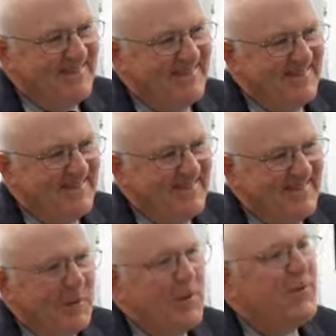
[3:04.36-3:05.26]
with Kitz.
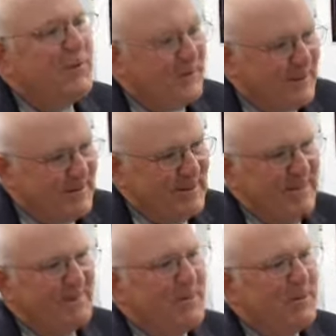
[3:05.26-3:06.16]
Thank you so
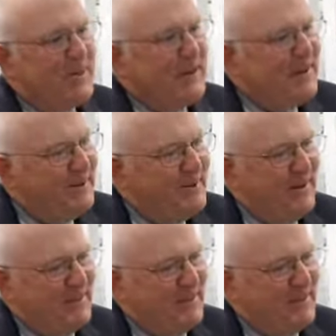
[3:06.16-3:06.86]
much. Thank you so